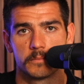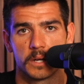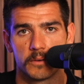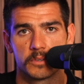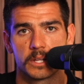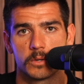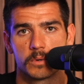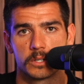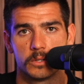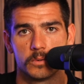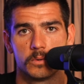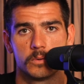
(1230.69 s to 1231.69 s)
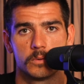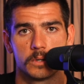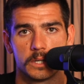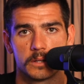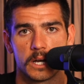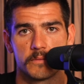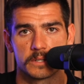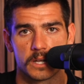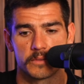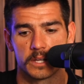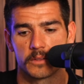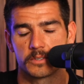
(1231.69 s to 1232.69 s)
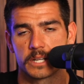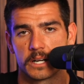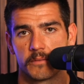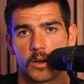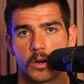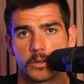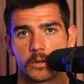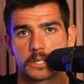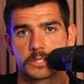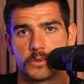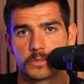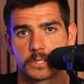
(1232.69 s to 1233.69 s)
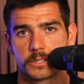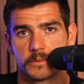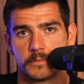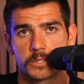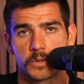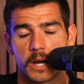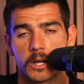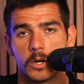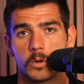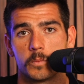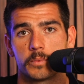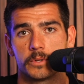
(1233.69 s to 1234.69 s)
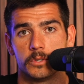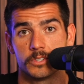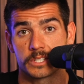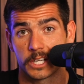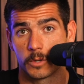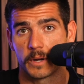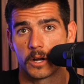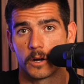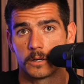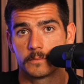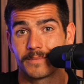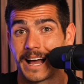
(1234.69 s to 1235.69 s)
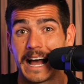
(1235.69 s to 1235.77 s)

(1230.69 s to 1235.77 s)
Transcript: Everything you want to do in life is on the other side of all your excuses. So I hope you just hear my heart.